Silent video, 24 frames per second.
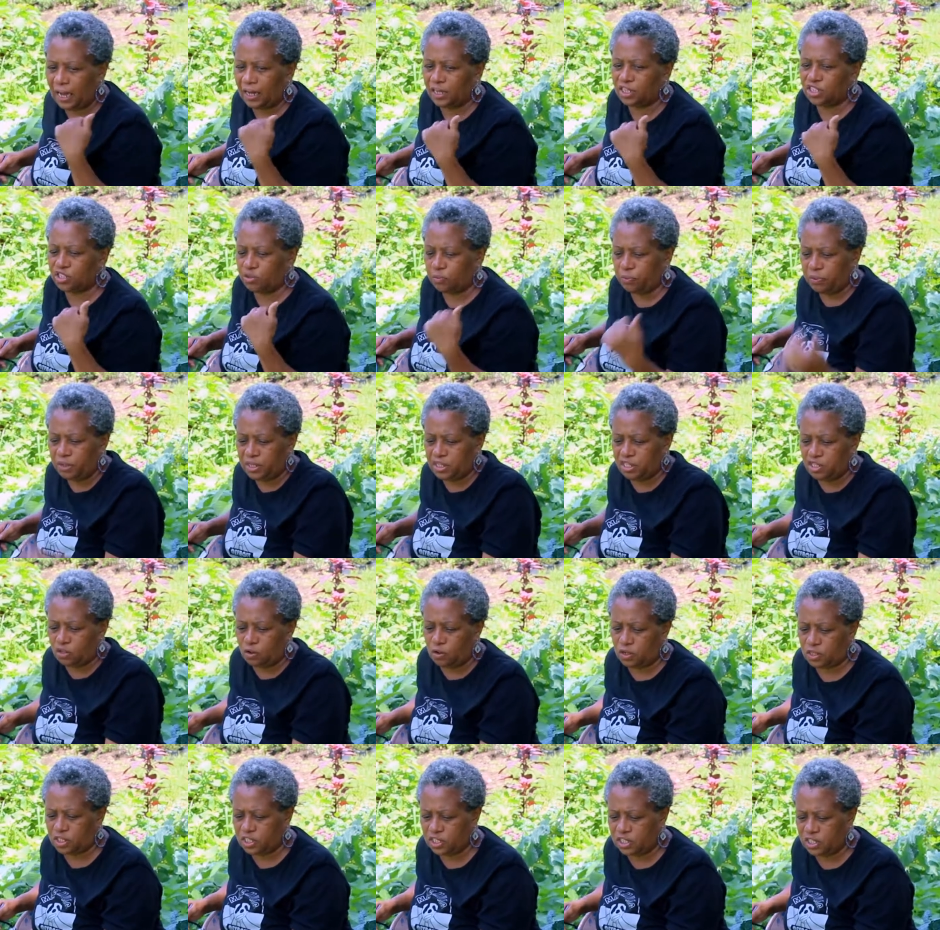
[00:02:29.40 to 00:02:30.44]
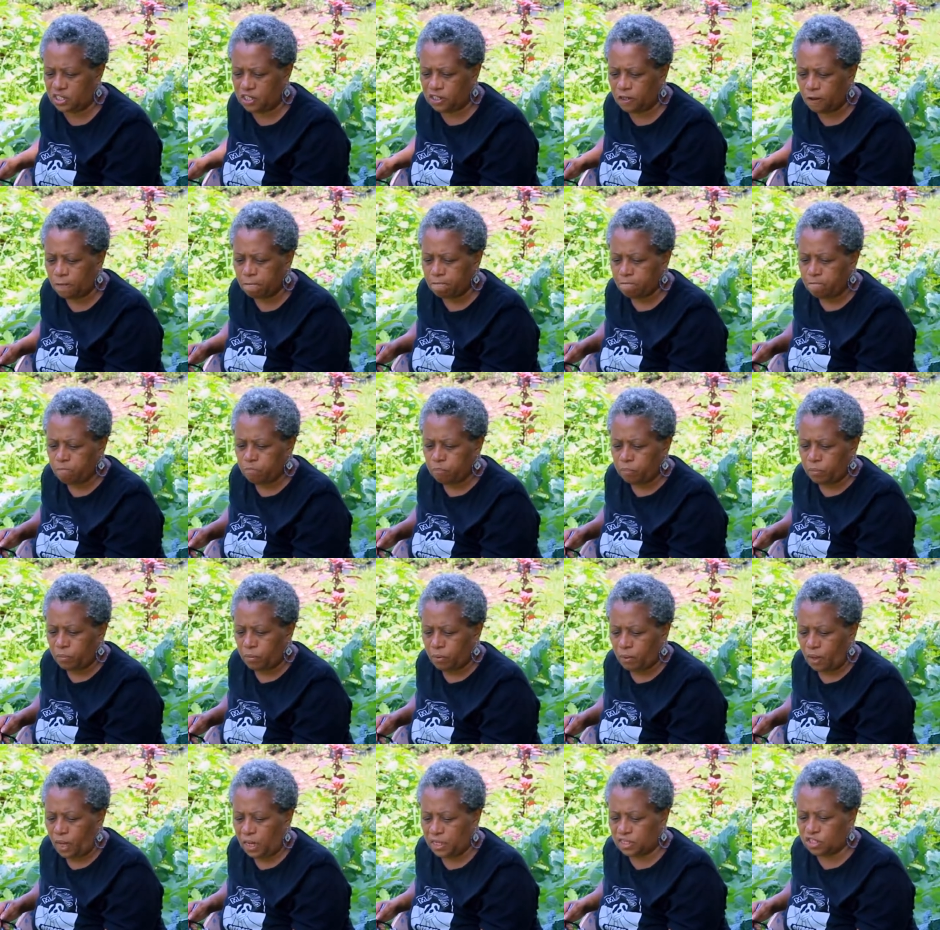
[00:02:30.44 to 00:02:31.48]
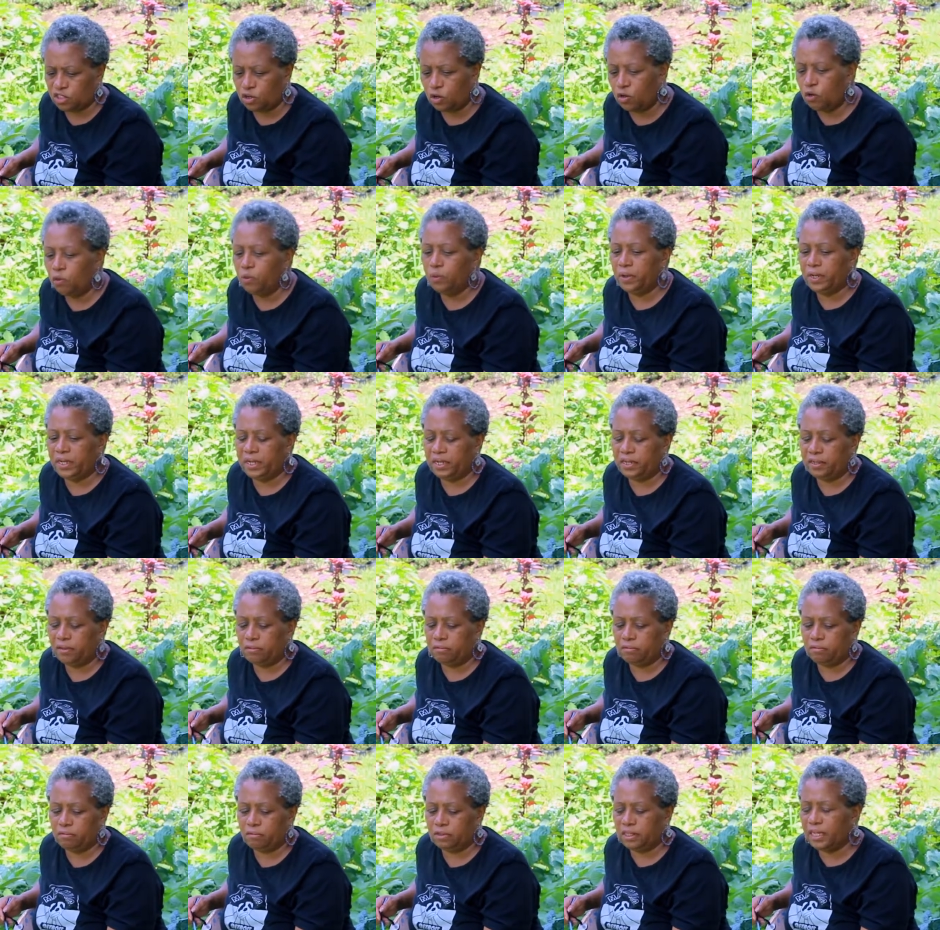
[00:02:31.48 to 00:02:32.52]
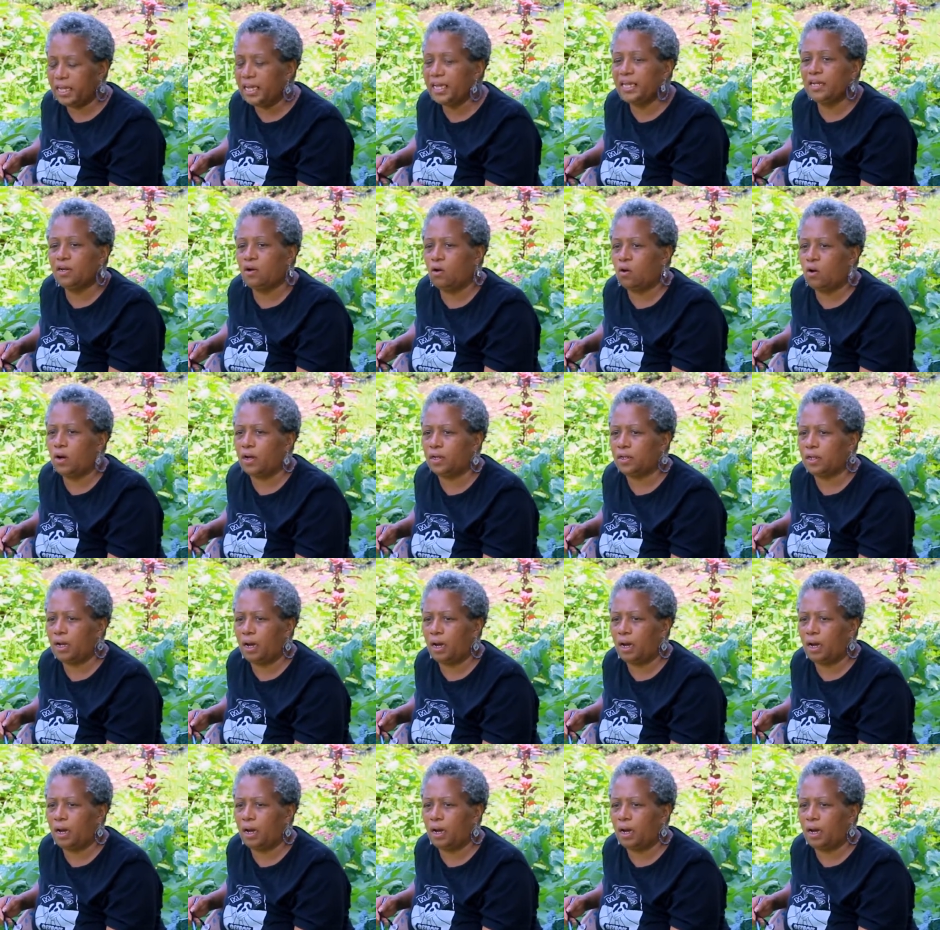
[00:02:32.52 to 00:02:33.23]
and resources as to who we can lean on.